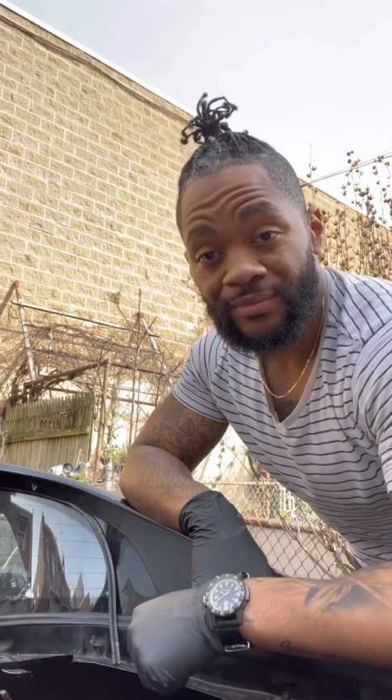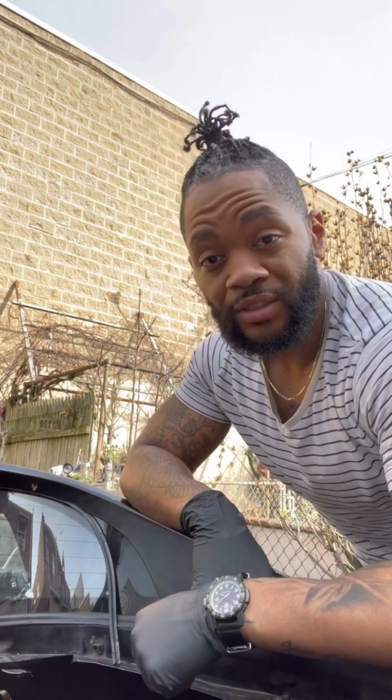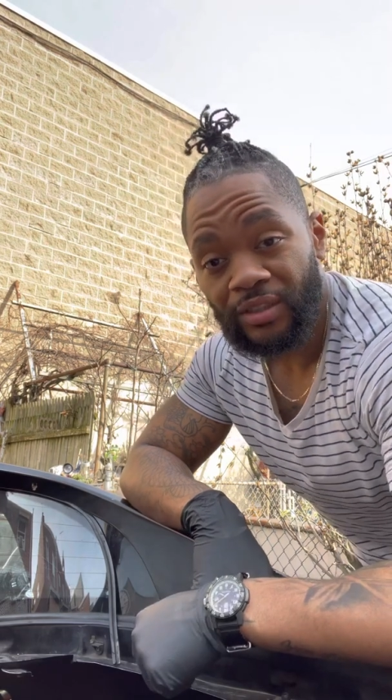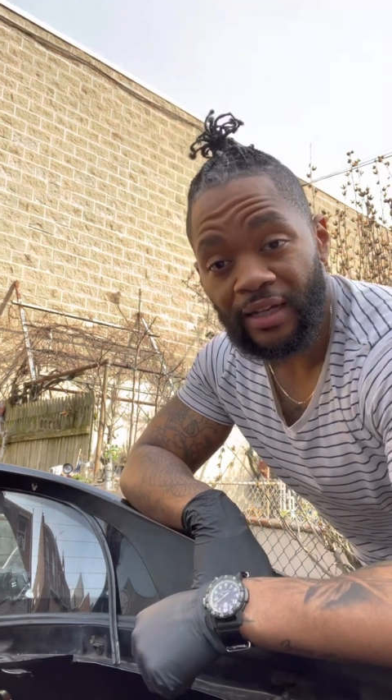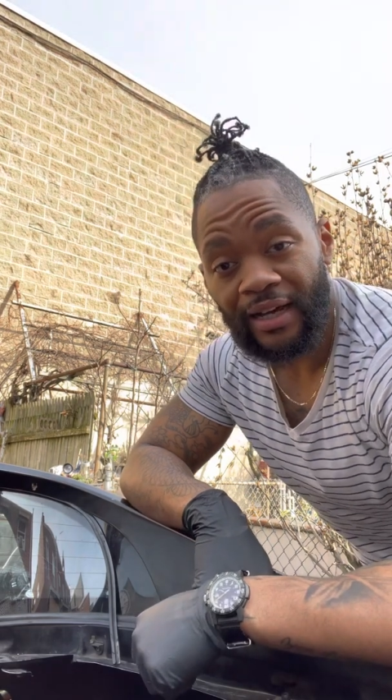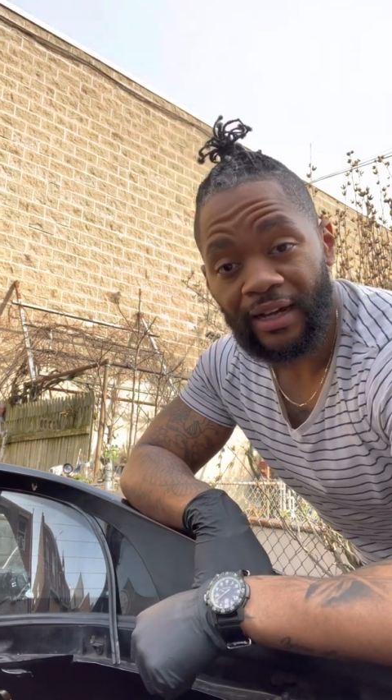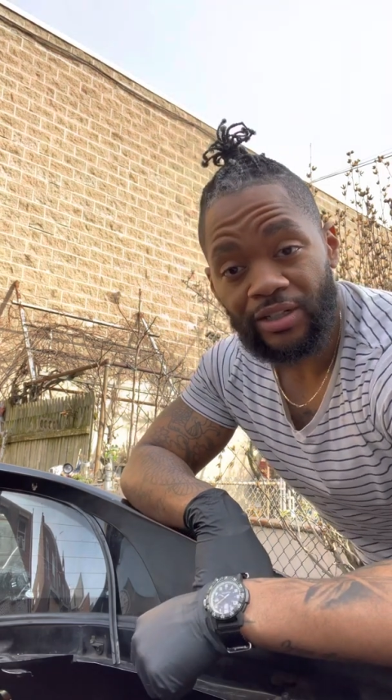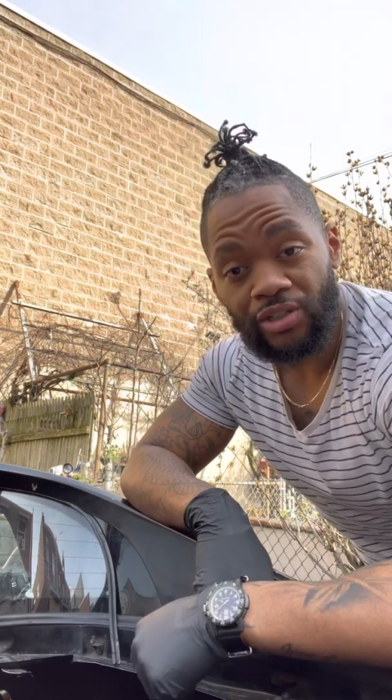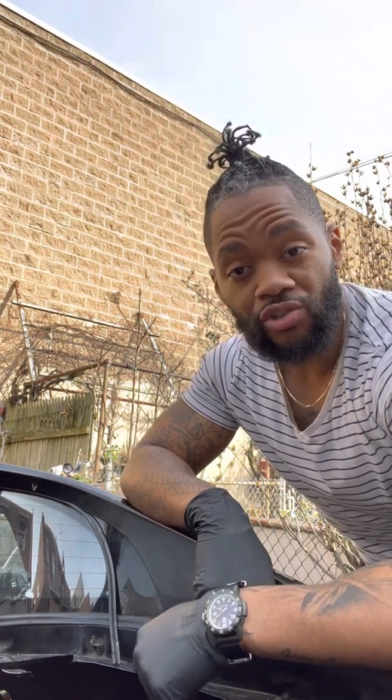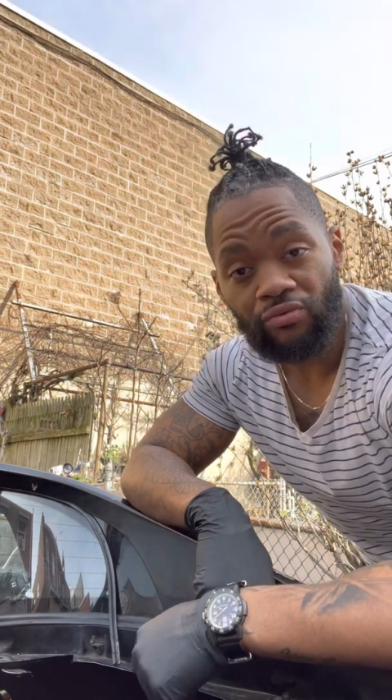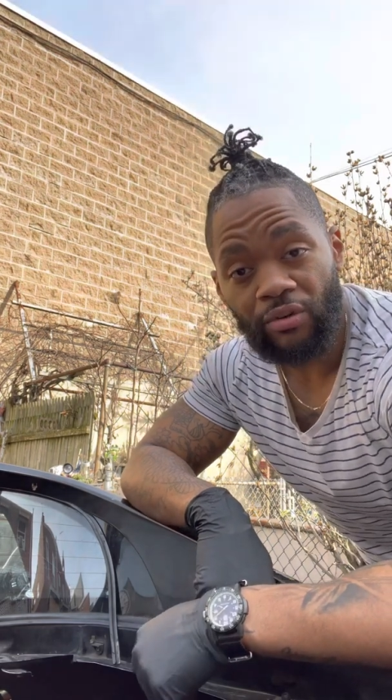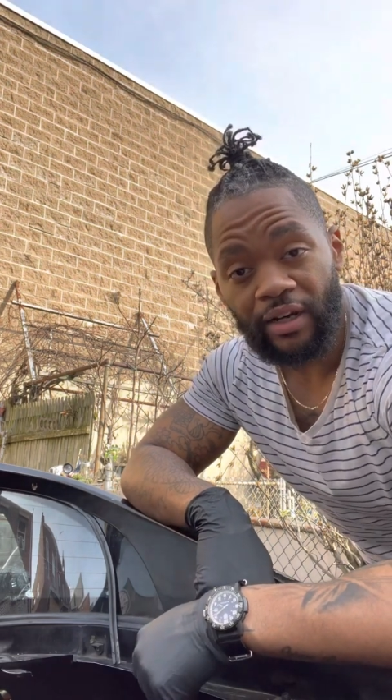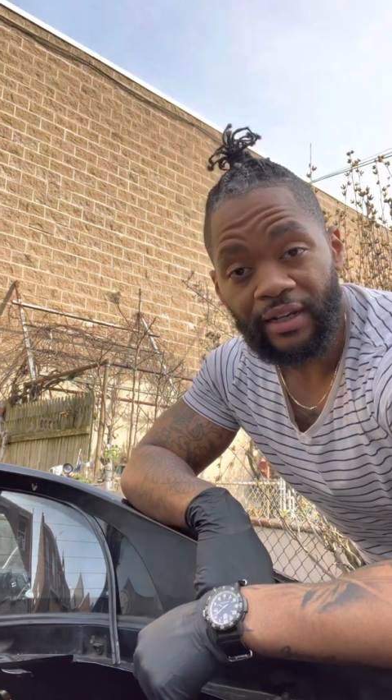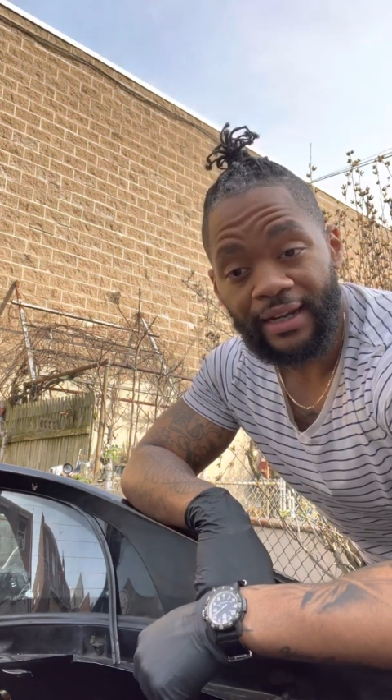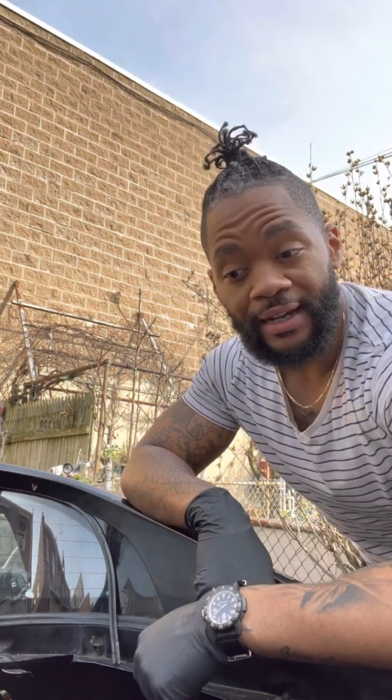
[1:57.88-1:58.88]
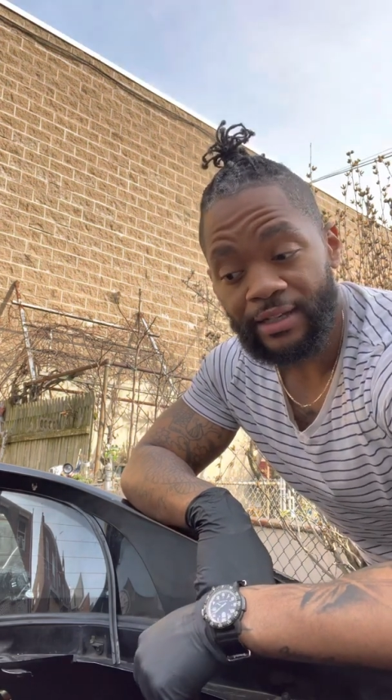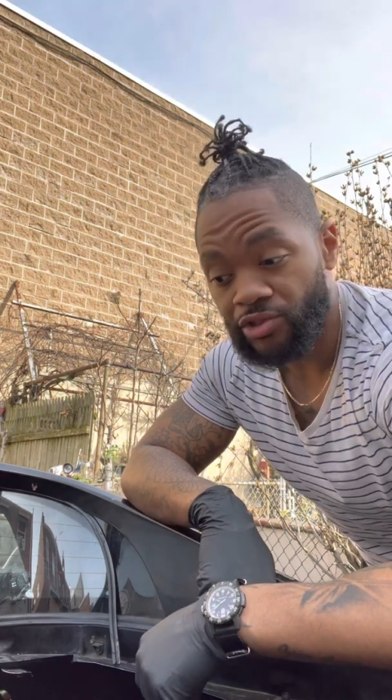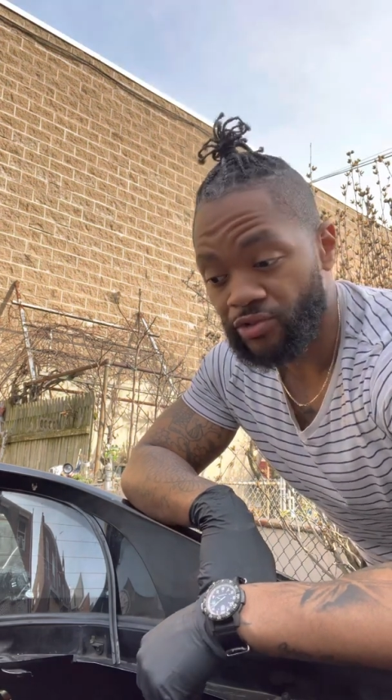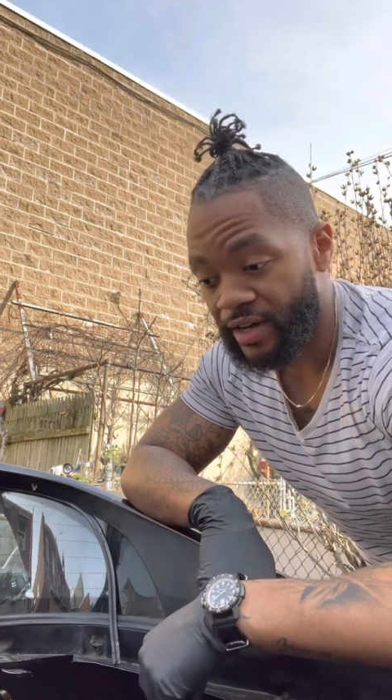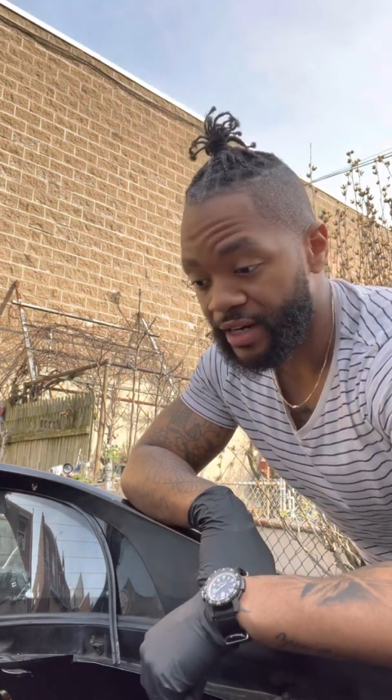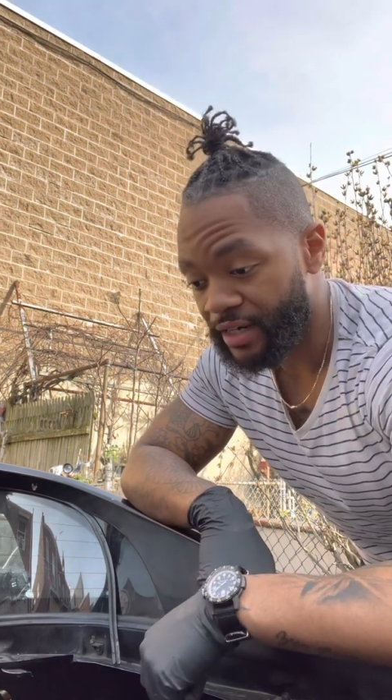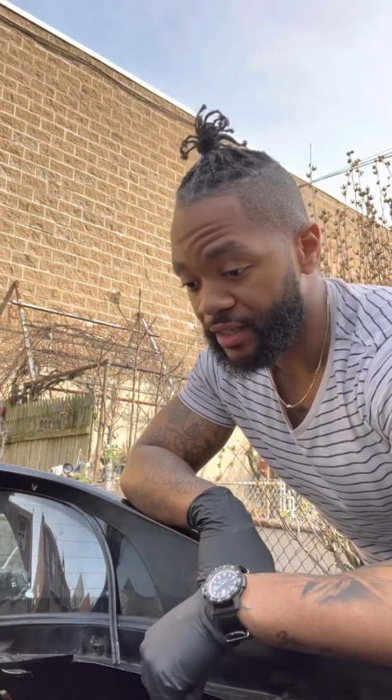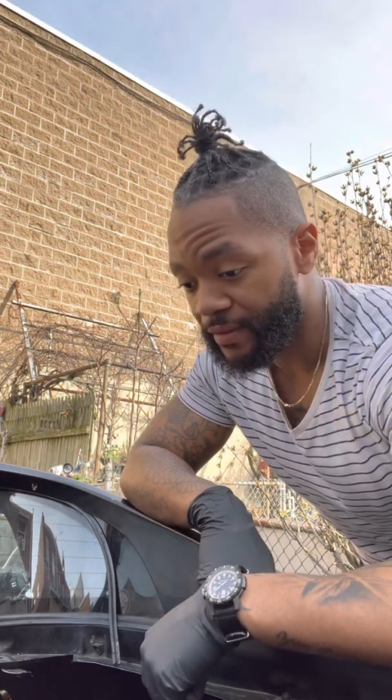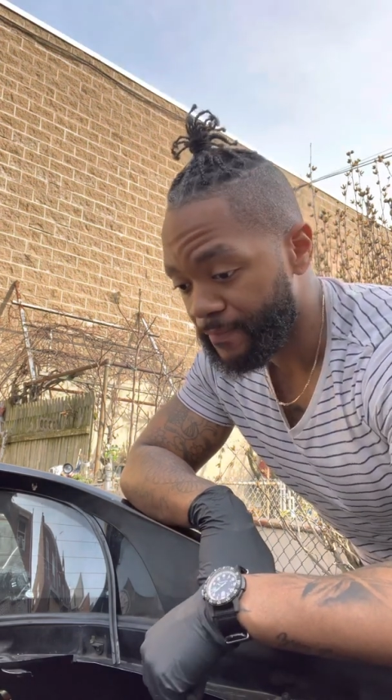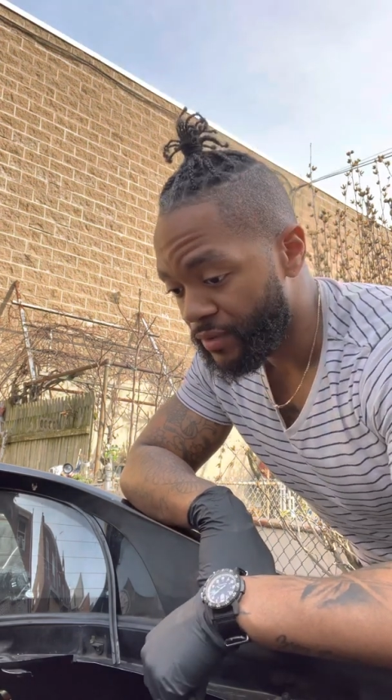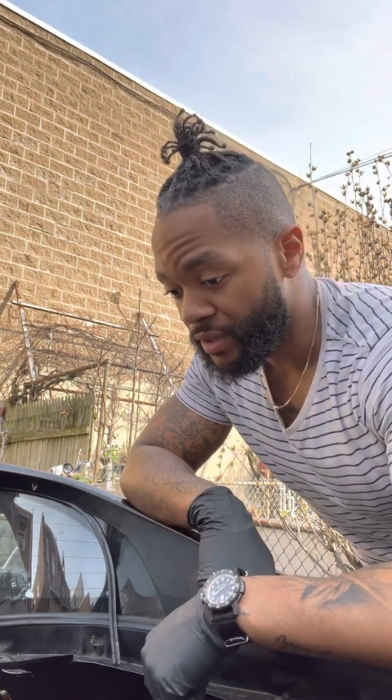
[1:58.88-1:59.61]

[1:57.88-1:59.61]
kind of just running that tranny.